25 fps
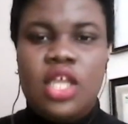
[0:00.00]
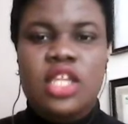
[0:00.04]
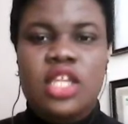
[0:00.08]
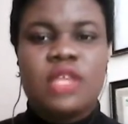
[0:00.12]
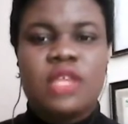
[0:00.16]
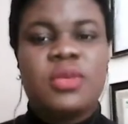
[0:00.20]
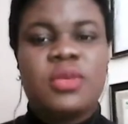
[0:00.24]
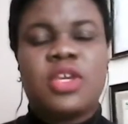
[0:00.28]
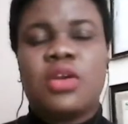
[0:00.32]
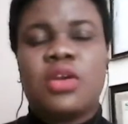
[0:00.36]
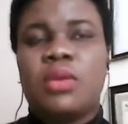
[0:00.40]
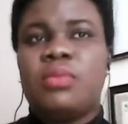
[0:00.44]

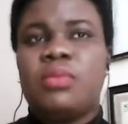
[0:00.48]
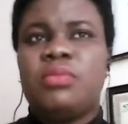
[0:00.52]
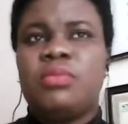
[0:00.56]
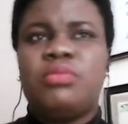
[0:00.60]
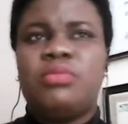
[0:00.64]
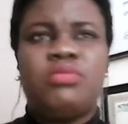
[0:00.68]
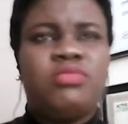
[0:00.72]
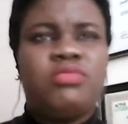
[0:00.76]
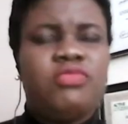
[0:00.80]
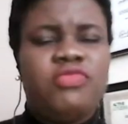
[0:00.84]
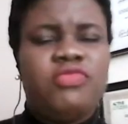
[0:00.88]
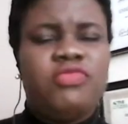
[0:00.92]
They
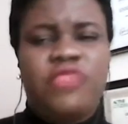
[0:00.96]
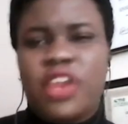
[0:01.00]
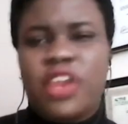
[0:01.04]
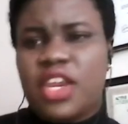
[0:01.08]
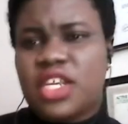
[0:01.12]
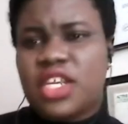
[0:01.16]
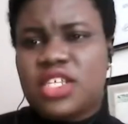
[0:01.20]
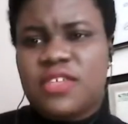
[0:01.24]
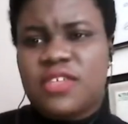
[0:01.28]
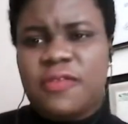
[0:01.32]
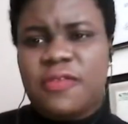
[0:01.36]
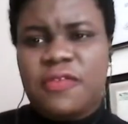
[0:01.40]
become
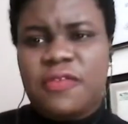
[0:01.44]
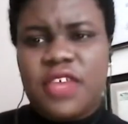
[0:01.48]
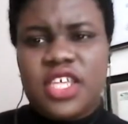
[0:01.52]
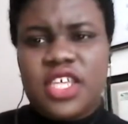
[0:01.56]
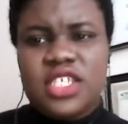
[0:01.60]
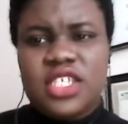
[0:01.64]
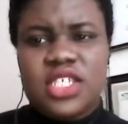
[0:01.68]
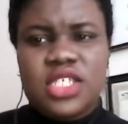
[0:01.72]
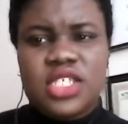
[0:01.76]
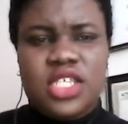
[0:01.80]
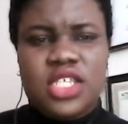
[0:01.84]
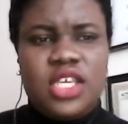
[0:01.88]
very
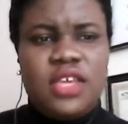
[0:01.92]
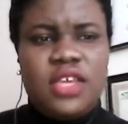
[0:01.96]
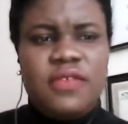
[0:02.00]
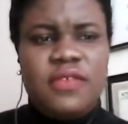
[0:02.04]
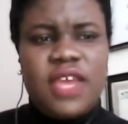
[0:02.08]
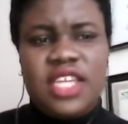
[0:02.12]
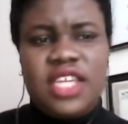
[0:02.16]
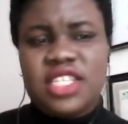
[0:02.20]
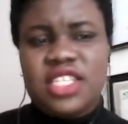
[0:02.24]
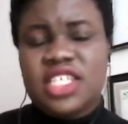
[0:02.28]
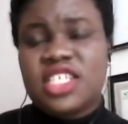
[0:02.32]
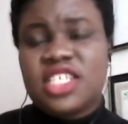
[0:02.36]
defensive,
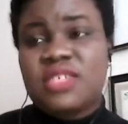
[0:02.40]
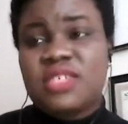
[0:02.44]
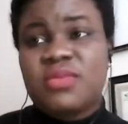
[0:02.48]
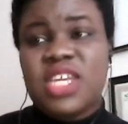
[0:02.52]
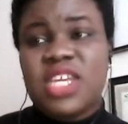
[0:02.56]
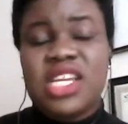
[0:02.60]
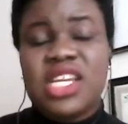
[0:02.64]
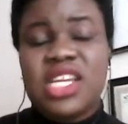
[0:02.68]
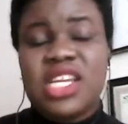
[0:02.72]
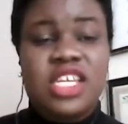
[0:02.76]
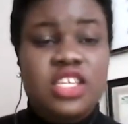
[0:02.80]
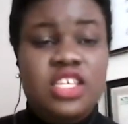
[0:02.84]
and this
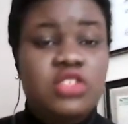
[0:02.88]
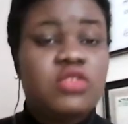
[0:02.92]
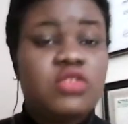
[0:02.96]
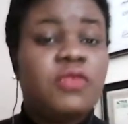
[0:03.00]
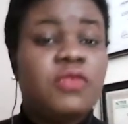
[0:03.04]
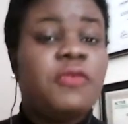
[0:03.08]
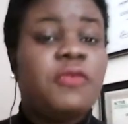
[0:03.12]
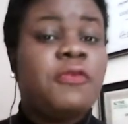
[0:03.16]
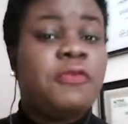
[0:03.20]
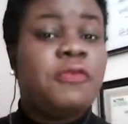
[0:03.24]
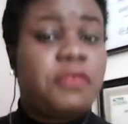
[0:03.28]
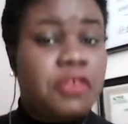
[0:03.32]
may lead
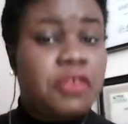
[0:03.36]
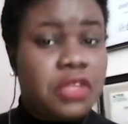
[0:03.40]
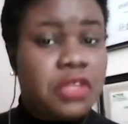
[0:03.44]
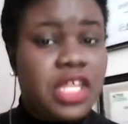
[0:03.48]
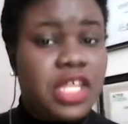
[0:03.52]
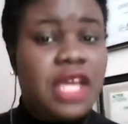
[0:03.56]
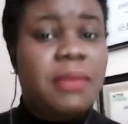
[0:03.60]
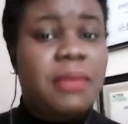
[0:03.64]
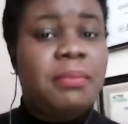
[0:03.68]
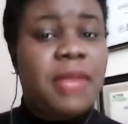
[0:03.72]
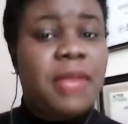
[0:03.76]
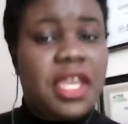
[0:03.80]
to
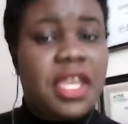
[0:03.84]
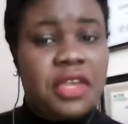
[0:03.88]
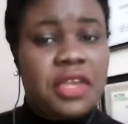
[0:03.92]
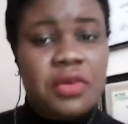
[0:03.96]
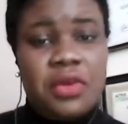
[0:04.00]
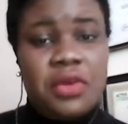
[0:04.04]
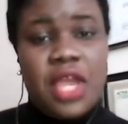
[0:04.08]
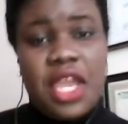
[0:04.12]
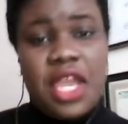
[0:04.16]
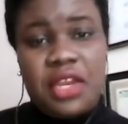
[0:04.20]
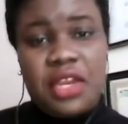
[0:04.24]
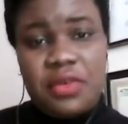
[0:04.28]
further
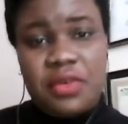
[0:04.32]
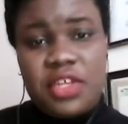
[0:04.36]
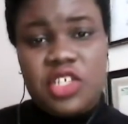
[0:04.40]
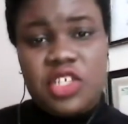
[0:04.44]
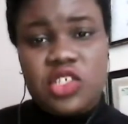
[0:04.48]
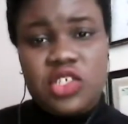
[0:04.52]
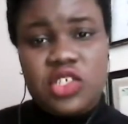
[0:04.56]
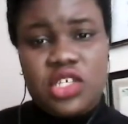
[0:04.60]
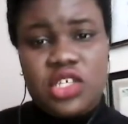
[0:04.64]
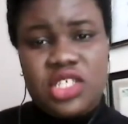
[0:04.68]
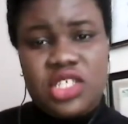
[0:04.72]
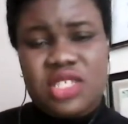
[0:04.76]

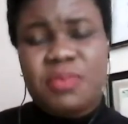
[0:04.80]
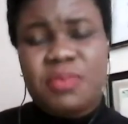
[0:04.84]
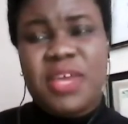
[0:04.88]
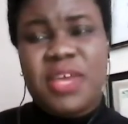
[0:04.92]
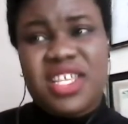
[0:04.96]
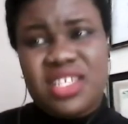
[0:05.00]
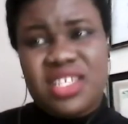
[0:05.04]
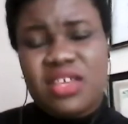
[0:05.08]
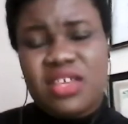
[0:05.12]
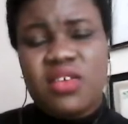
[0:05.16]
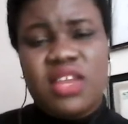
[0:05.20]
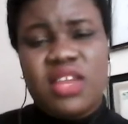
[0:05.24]
microaggressions,
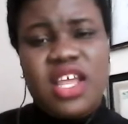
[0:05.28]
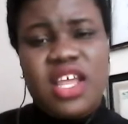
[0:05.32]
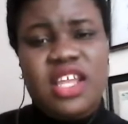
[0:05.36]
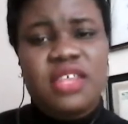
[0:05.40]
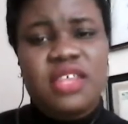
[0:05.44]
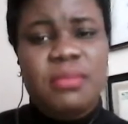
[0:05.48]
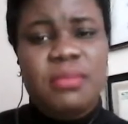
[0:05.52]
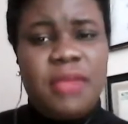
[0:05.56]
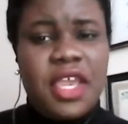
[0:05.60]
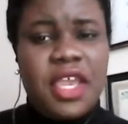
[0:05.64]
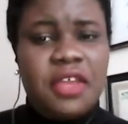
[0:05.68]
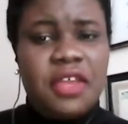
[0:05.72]

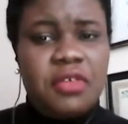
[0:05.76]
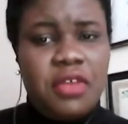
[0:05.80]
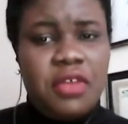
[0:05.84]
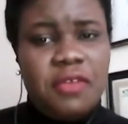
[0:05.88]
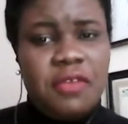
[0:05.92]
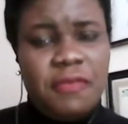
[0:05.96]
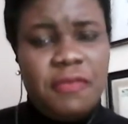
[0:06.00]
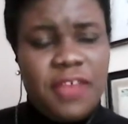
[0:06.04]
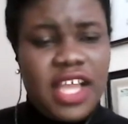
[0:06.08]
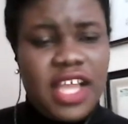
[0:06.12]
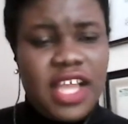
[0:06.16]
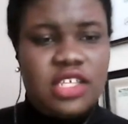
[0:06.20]
particularly
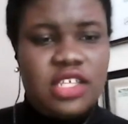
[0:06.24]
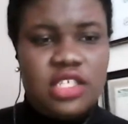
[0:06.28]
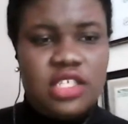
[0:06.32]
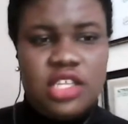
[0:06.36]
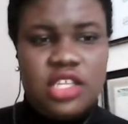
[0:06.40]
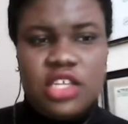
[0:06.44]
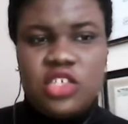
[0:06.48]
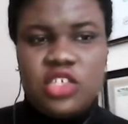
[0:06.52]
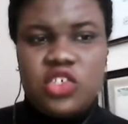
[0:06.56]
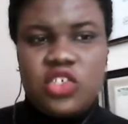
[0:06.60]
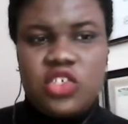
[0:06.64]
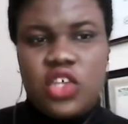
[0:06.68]

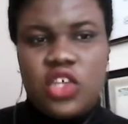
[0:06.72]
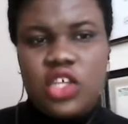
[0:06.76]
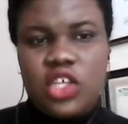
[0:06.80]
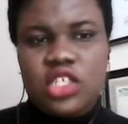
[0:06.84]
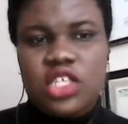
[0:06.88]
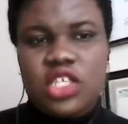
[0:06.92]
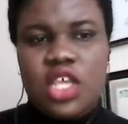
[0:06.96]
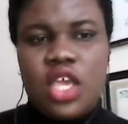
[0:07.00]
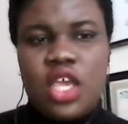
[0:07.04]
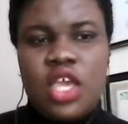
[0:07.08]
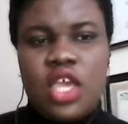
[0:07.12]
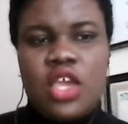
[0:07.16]
microinvalidation.